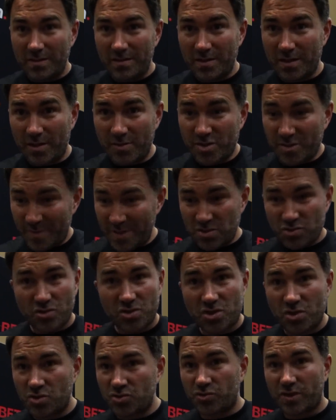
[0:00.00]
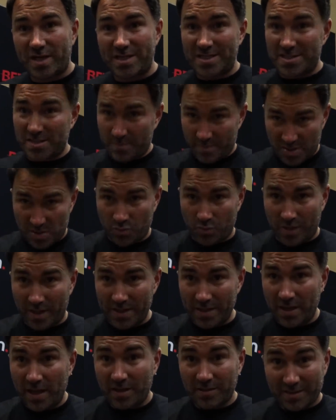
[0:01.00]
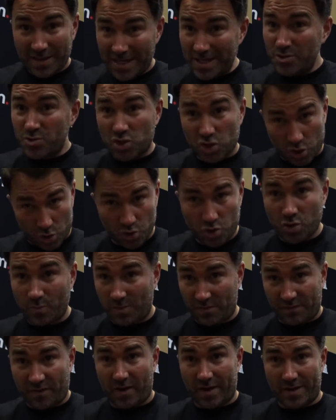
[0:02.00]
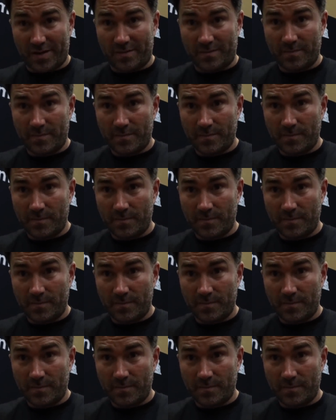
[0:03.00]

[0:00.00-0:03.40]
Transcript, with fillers: You know, Demetrius Andrade is a middleweight. Those two should be fighting.